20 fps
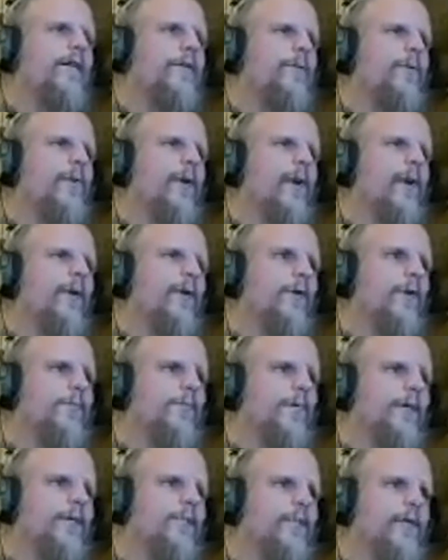And you will
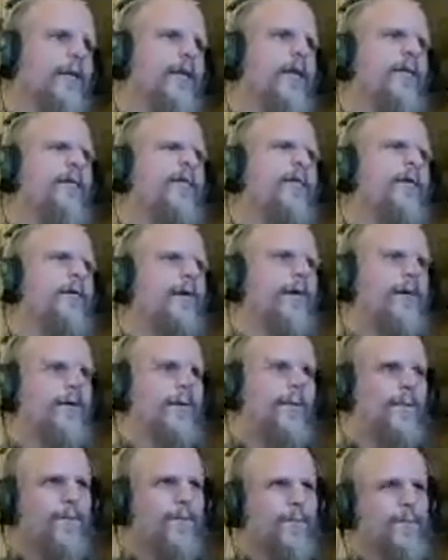always be updated
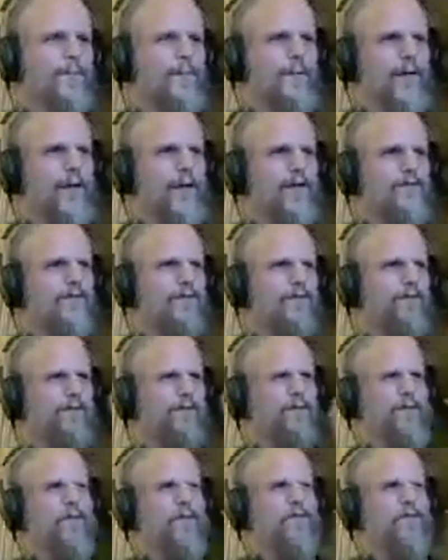after